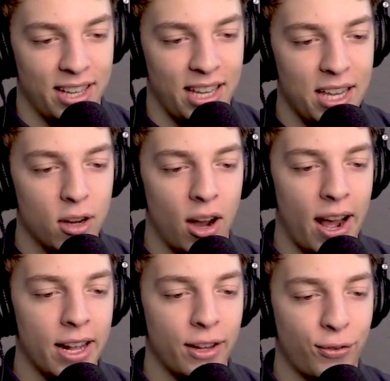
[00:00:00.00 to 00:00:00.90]
That. He got
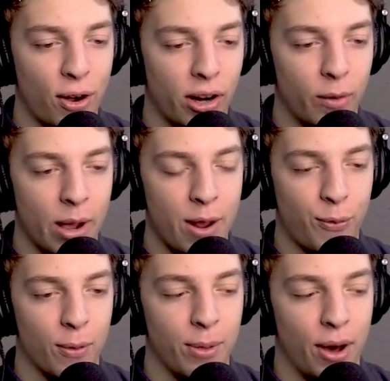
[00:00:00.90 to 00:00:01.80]
as far terrible. away
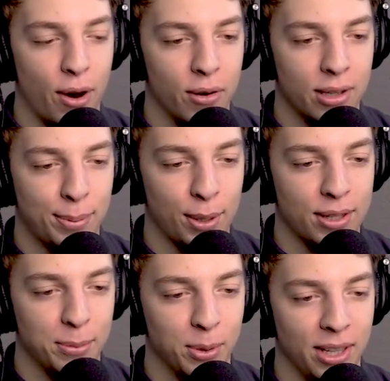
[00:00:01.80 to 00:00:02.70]
from the hole as
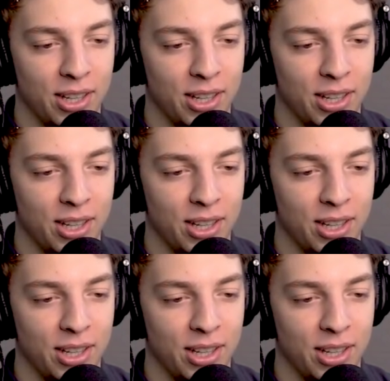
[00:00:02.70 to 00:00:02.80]
possible.